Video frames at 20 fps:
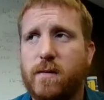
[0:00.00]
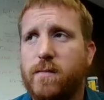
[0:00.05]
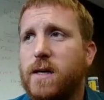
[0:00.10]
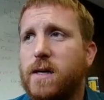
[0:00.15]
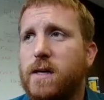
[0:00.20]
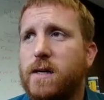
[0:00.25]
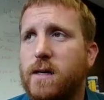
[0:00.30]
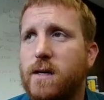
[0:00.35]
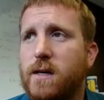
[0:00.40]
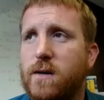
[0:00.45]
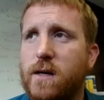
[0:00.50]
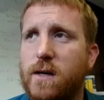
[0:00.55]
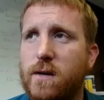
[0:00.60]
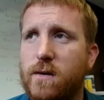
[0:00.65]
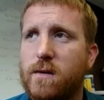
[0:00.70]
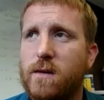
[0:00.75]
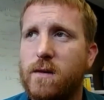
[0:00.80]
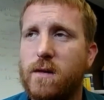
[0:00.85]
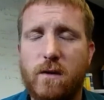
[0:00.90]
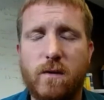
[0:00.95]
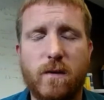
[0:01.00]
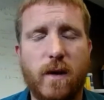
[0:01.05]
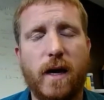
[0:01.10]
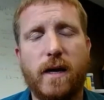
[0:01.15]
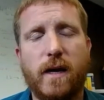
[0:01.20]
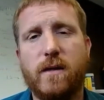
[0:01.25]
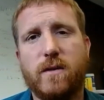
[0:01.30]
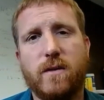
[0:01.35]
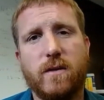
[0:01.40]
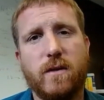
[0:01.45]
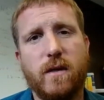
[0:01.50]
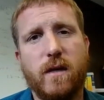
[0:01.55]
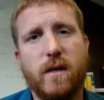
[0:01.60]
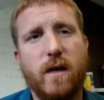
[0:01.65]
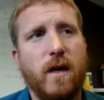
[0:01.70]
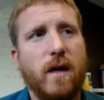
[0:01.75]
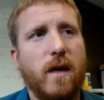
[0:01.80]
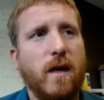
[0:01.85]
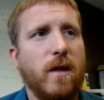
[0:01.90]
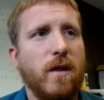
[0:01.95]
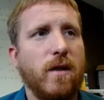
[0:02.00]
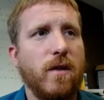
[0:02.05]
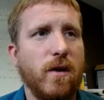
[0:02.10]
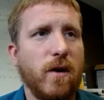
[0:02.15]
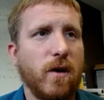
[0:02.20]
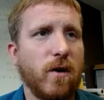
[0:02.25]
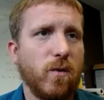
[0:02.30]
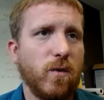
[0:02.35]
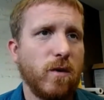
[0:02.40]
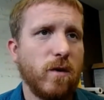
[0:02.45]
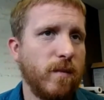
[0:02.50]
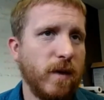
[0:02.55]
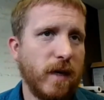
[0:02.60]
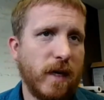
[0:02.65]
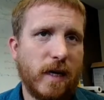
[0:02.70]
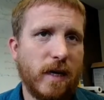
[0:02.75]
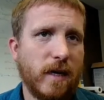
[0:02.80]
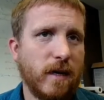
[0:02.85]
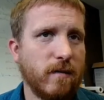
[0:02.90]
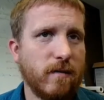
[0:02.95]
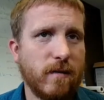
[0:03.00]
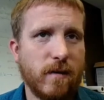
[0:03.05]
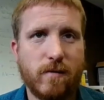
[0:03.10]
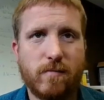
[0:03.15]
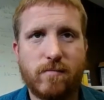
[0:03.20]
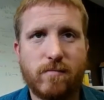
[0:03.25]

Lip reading: Here in the U.S., there will be,